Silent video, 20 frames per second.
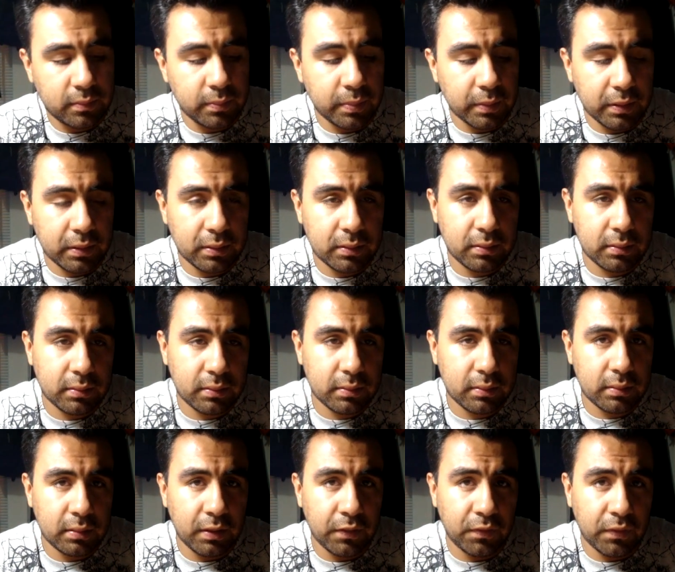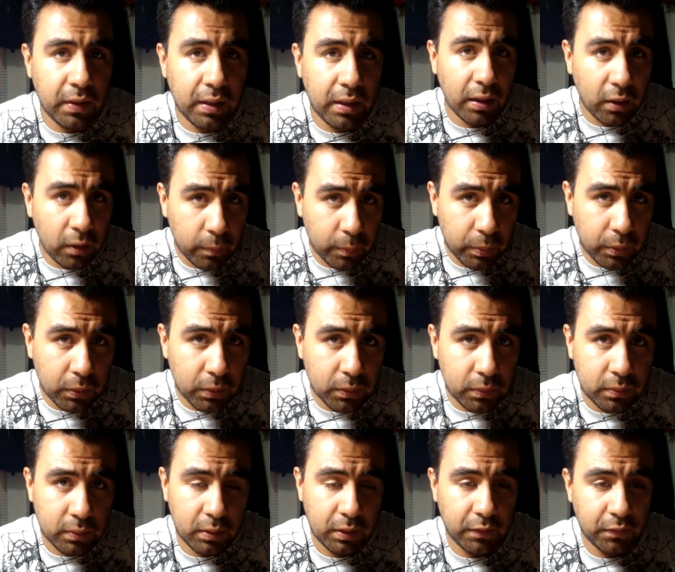But if help you,
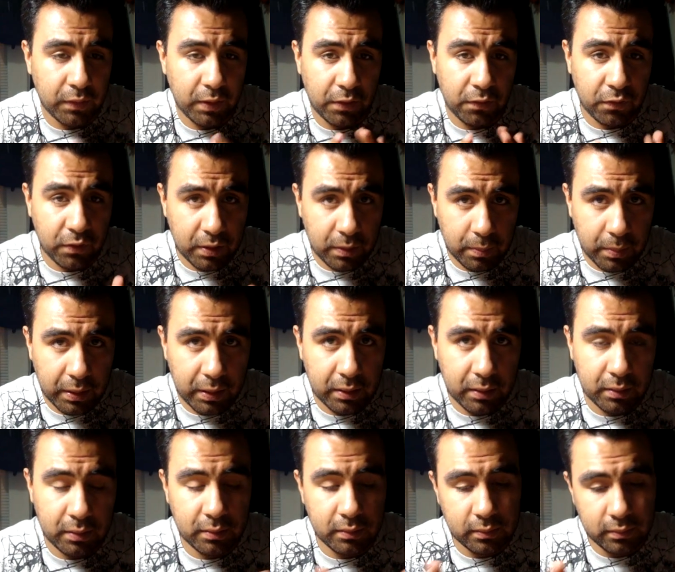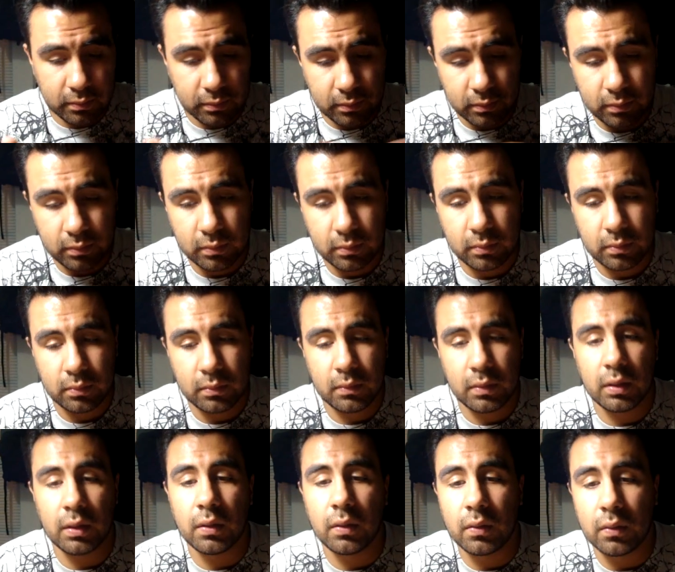if they fit better,
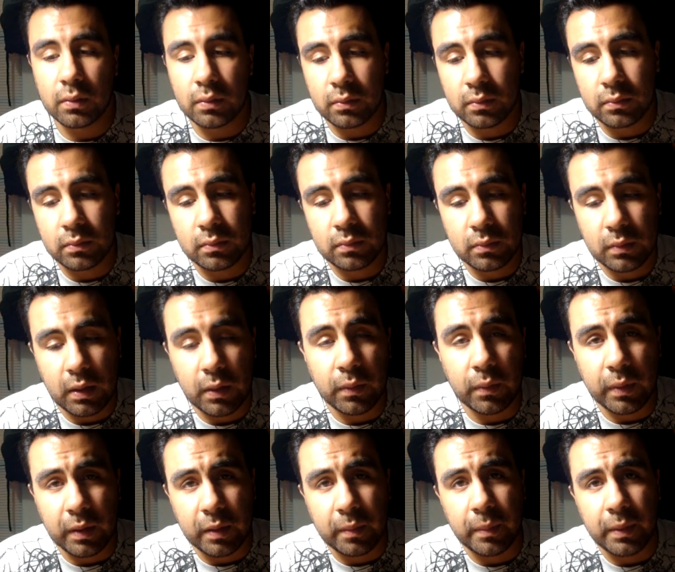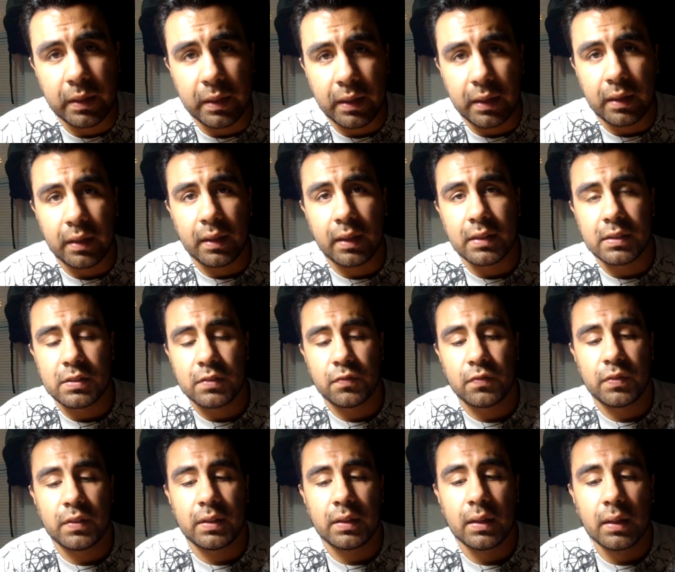I would recommend getting Asian
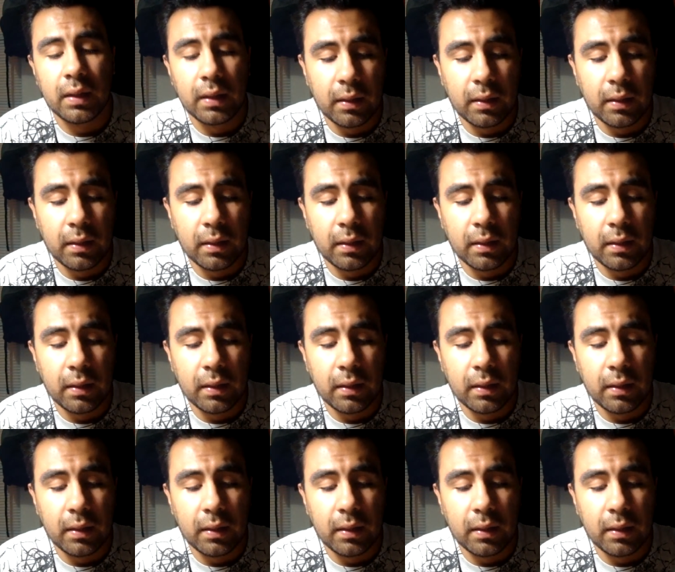fit.